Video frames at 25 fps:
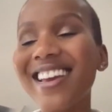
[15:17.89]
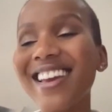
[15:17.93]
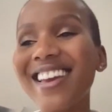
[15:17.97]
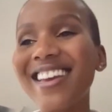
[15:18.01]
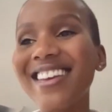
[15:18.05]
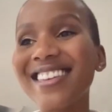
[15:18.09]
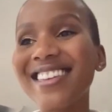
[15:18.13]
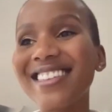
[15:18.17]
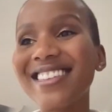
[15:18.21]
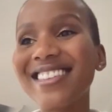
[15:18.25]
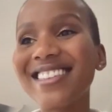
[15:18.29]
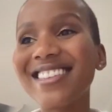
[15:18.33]

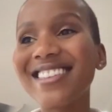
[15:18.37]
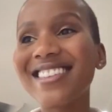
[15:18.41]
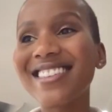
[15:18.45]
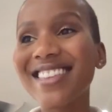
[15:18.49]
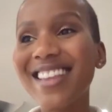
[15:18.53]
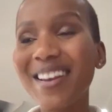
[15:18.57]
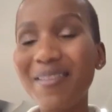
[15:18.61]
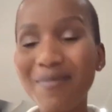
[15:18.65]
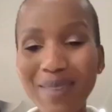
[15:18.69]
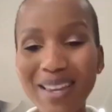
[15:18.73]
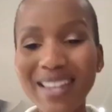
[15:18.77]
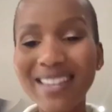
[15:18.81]

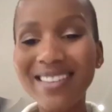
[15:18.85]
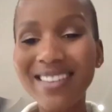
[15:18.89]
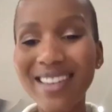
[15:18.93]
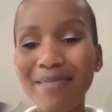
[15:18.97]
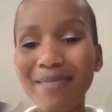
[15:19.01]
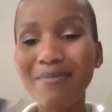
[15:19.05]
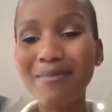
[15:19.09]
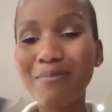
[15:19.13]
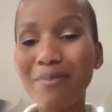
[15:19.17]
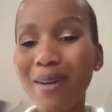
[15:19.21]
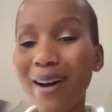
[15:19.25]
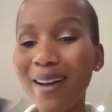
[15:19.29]
that means
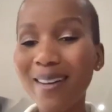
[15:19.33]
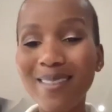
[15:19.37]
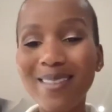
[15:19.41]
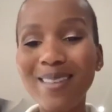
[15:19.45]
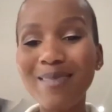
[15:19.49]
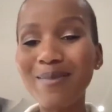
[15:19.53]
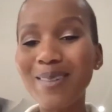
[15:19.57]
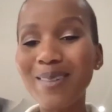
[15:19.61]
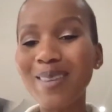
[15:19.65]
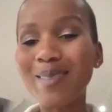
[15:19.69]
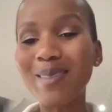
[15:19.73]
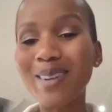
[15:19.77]
I'm part of
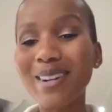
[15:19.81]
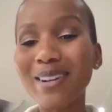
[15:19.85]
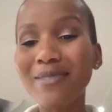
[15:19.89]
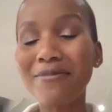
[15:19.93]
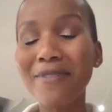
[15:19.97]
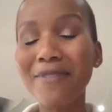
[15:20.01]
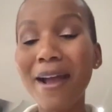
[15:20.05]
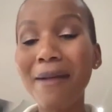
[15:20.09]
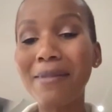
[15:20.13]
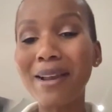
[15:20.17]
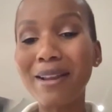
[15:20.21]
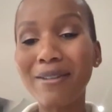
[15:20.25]
the Miss World
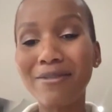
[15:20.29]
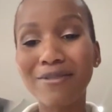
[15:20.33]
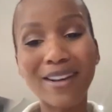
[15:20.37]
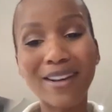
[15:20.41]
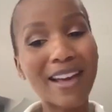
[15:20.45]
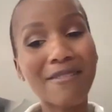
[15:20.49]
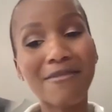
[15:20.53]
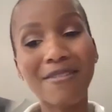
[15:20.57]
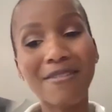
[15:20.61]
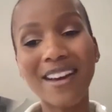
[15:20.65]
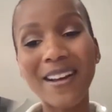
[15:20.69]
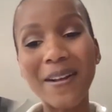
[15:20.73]
family
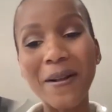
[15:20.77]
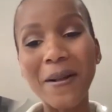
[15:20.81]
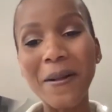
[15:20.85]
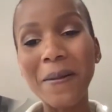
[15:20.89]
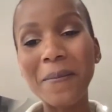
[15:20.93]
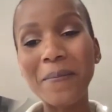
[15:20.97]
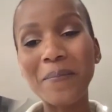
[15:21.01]
forever.